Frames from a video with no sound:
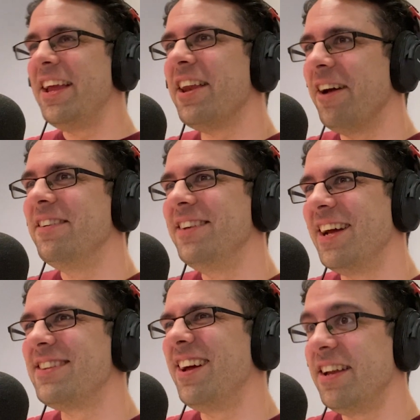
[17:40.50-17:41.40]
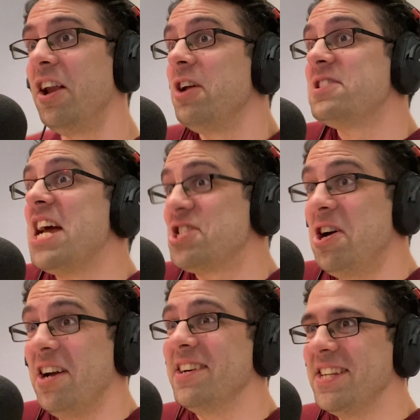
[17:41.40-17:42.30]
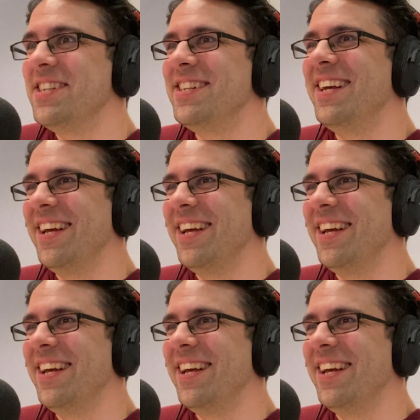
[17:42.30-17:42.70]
you know, like dead tired. I know,